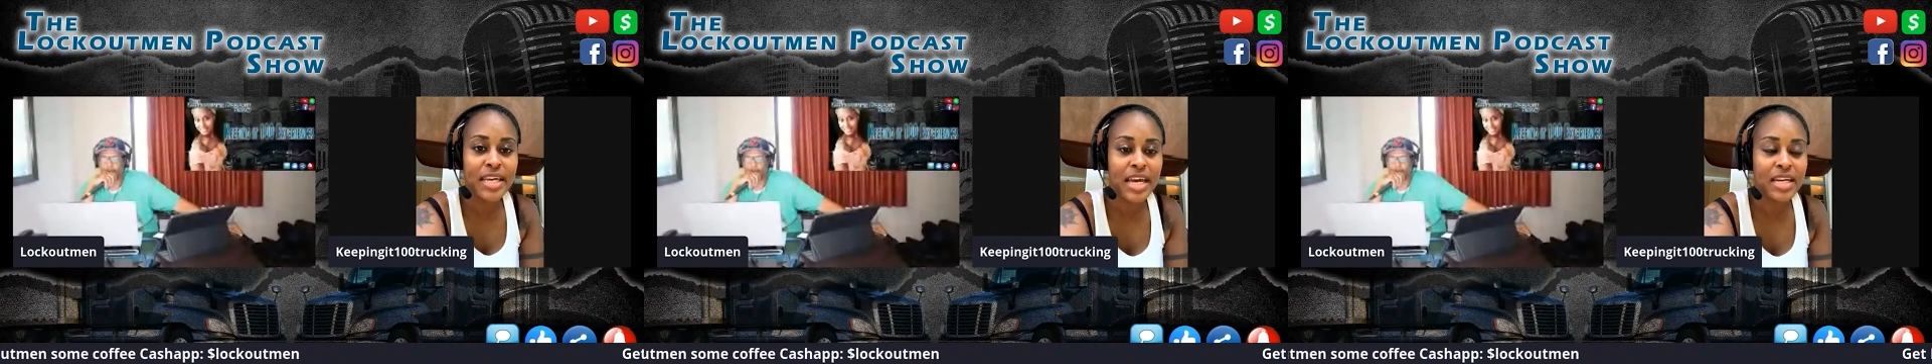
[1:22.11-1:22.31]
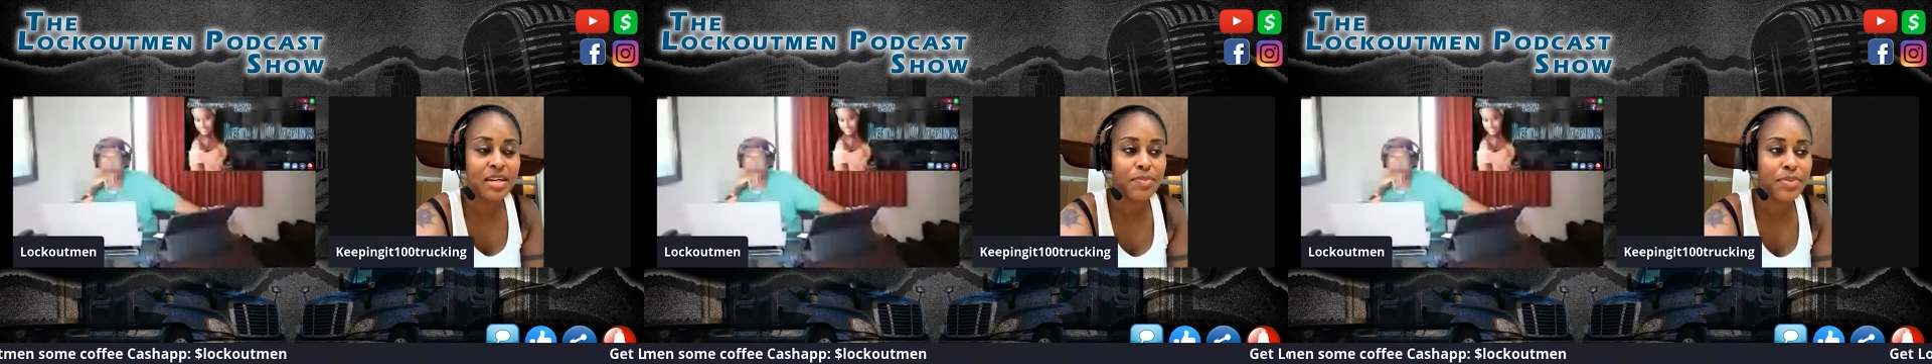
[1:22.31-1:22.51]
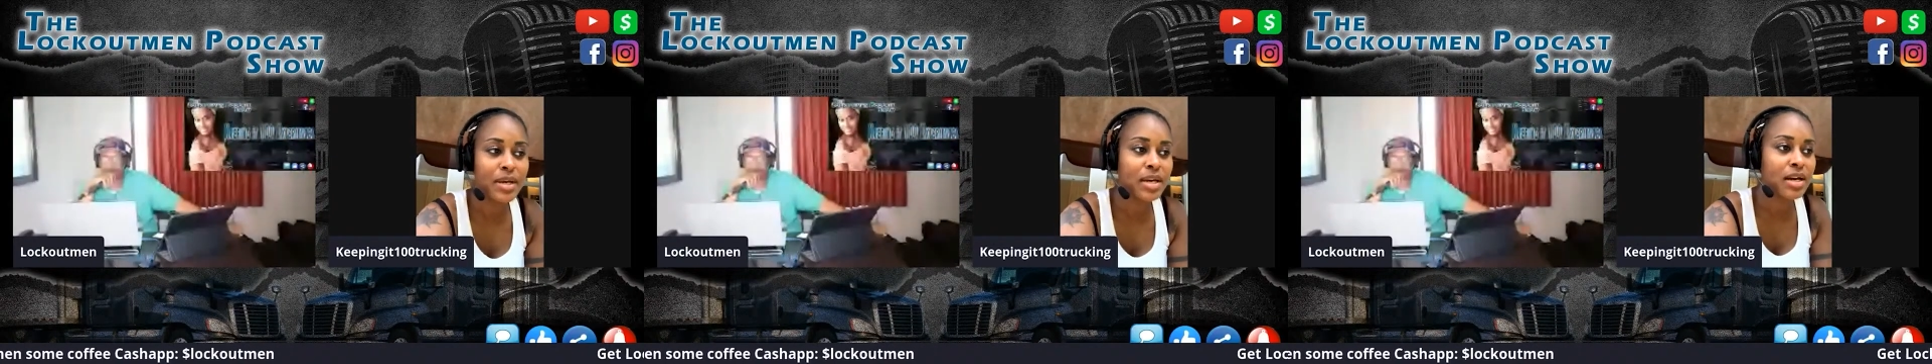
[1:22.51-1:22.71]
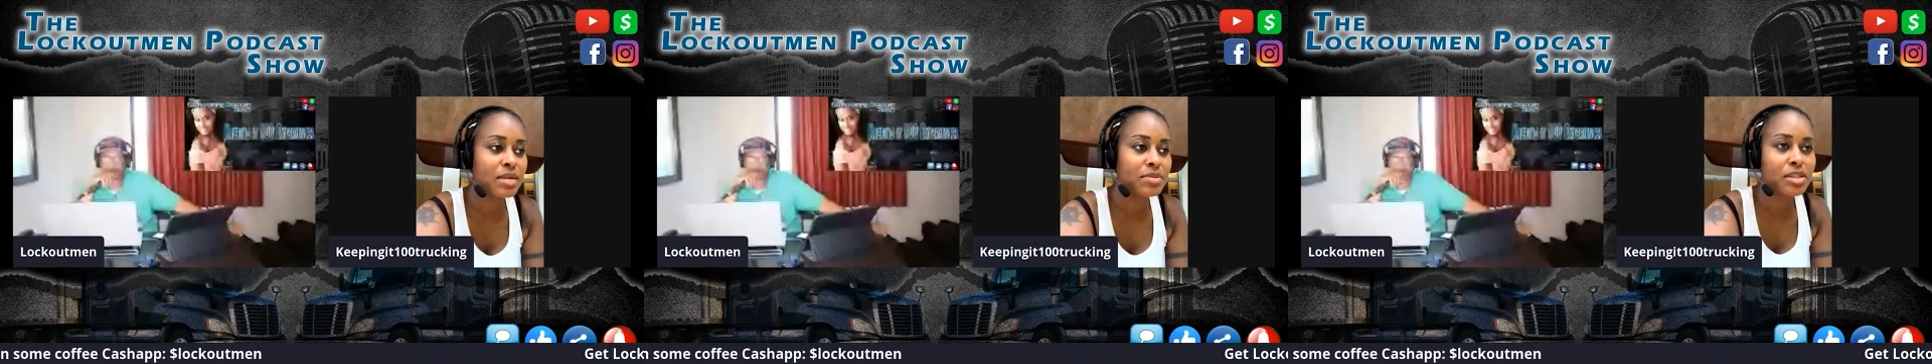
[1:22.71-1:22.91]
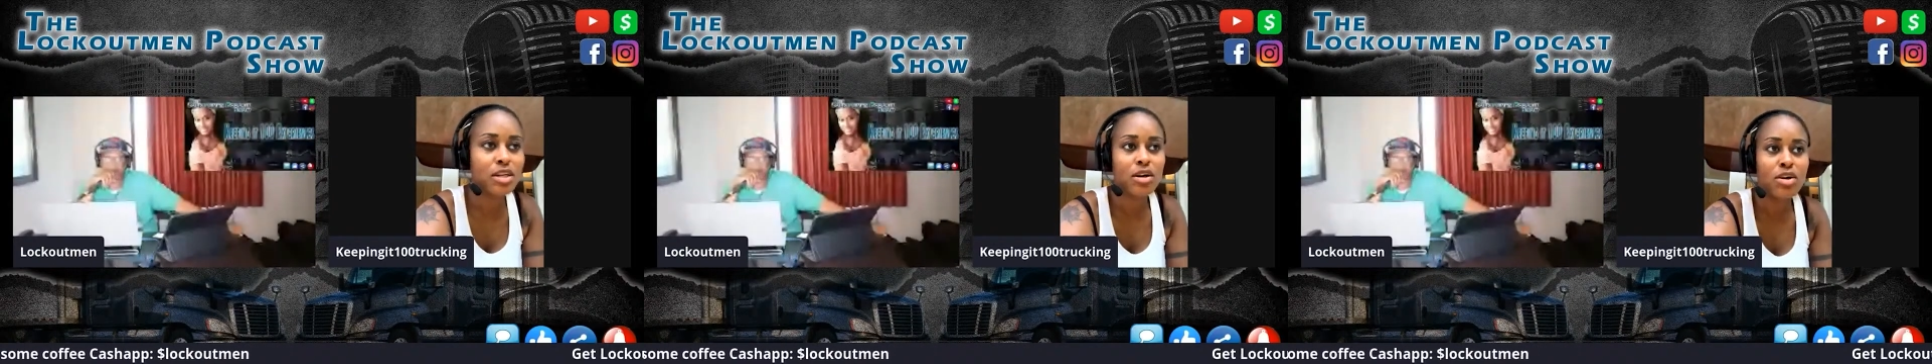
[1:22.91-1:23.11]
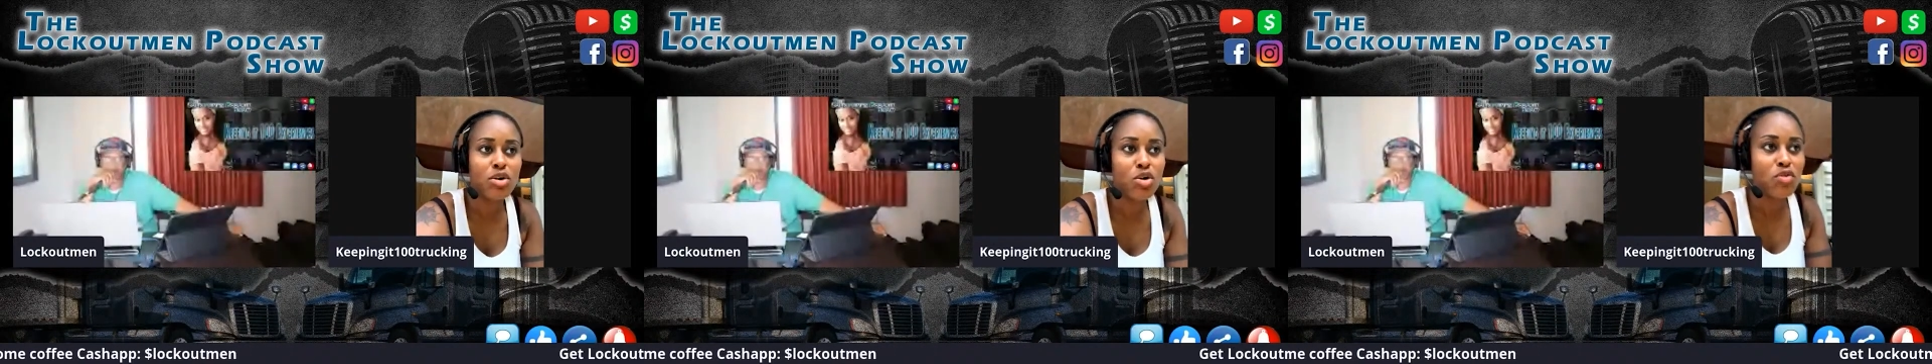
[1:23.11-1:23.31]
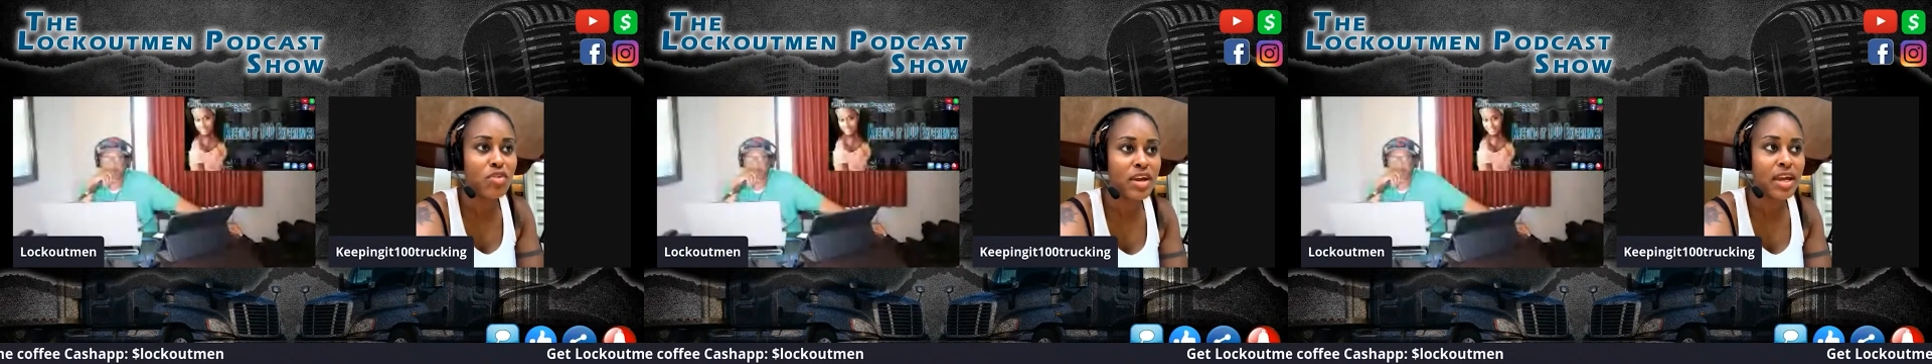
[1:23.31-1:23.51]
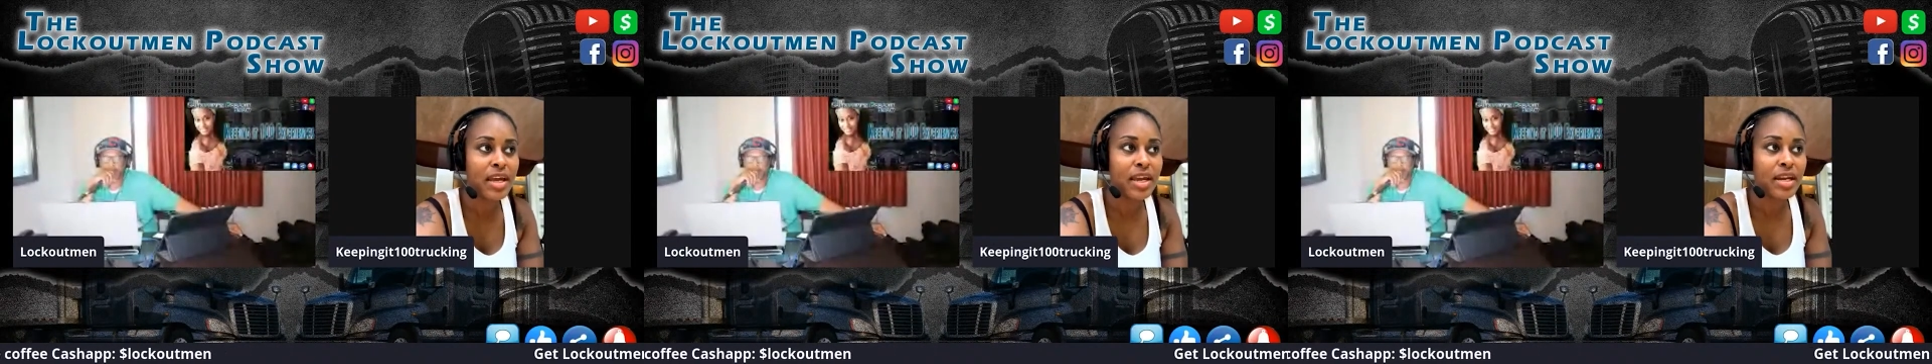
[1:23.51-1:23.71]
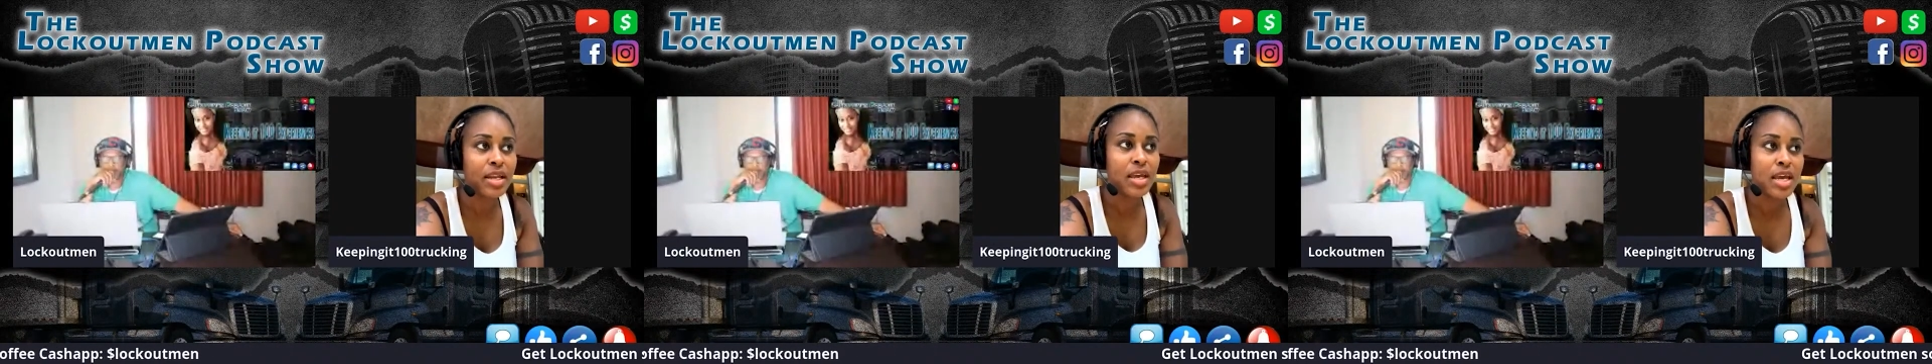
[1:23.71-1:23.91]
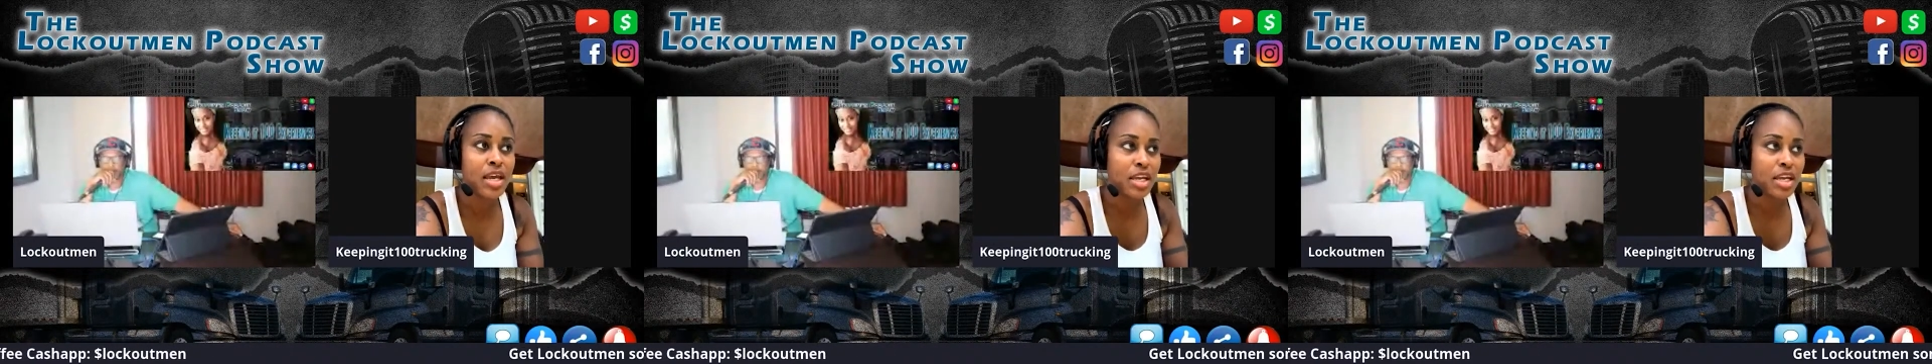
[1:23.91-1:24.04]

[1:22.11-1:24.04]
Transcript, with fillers: having to pick up, start over again,